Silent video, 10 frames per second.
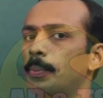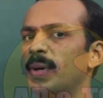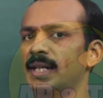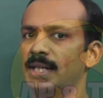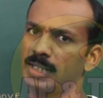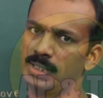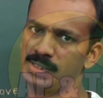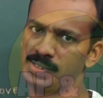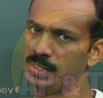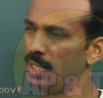
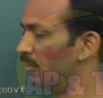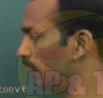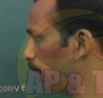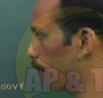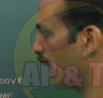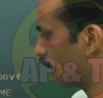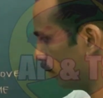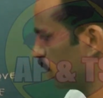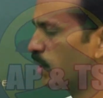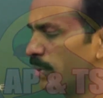particles, and where
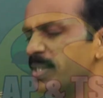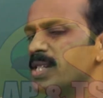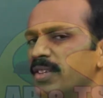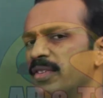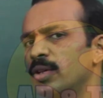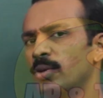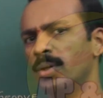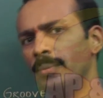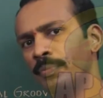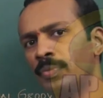Paramecium is living, you
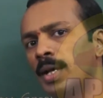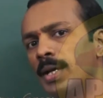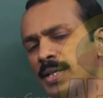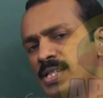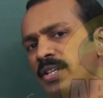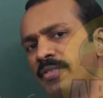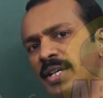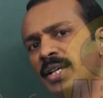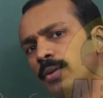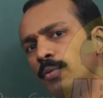know, it is
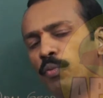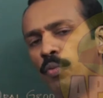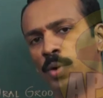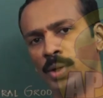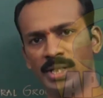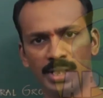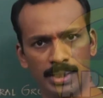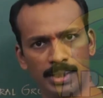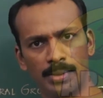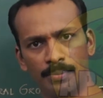living in
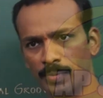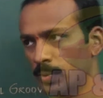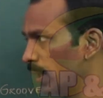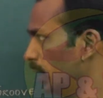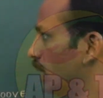water. Okay,